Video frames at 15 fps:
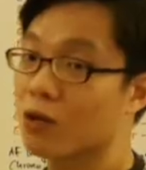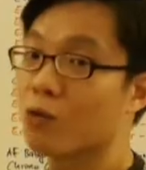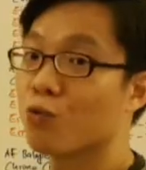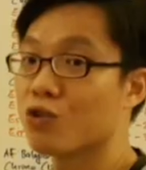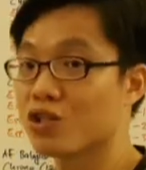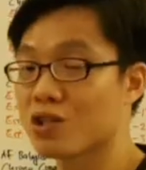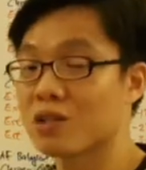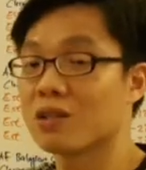out,
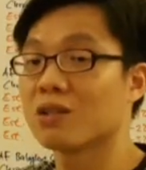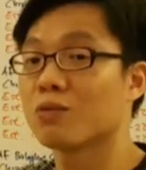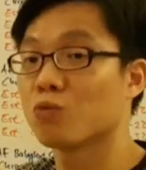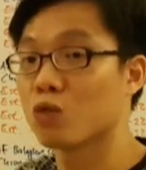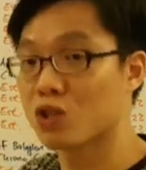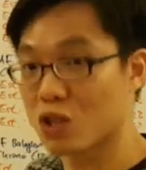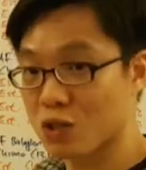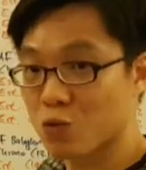which
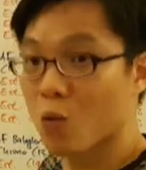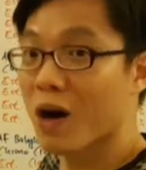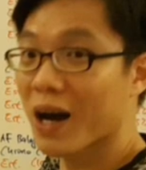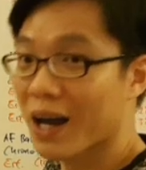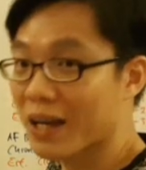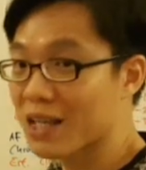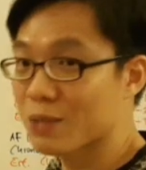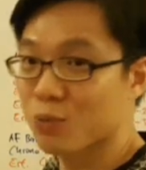is
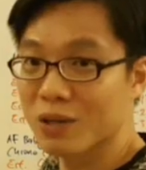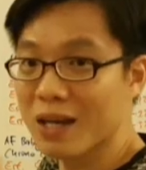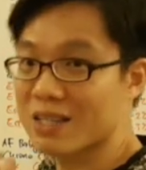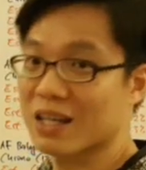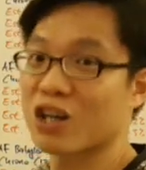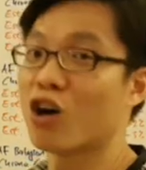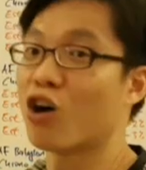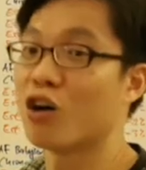why I just put it
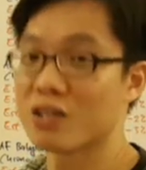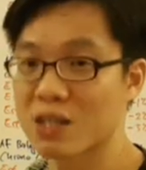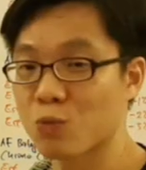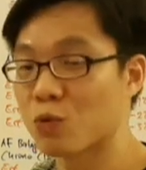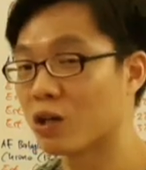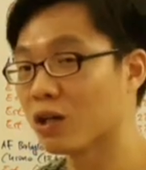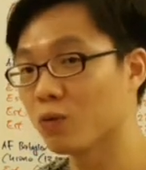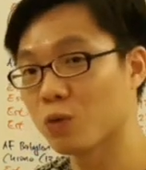as a
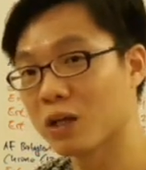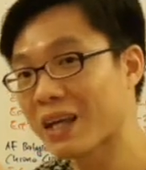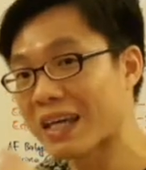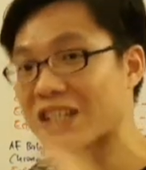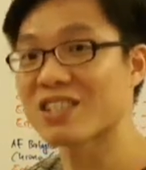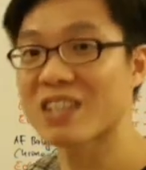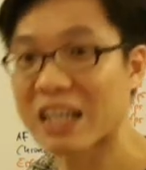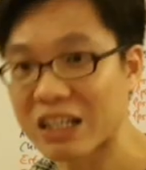constant. We're going
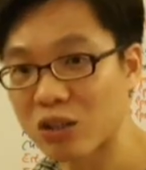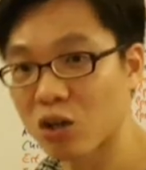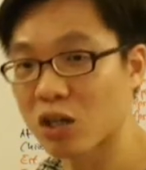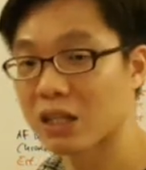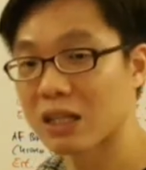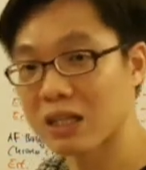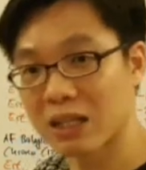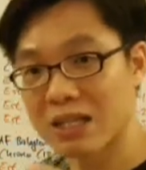to just ignore
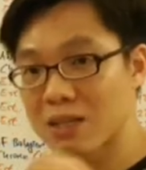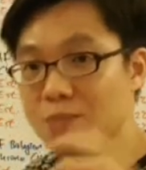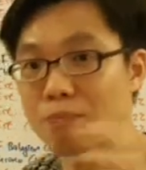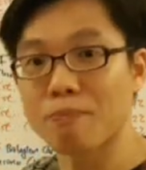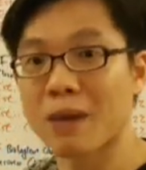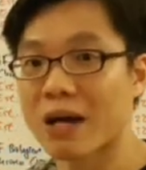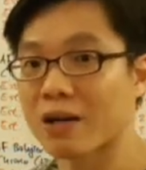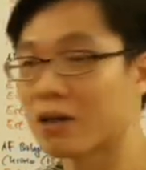it. It
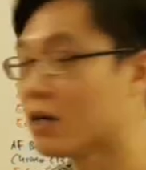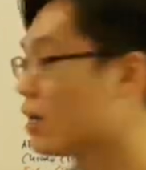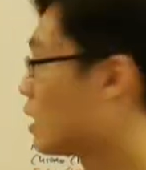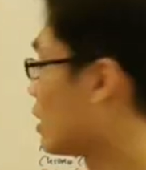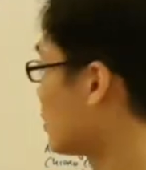doesn't matter.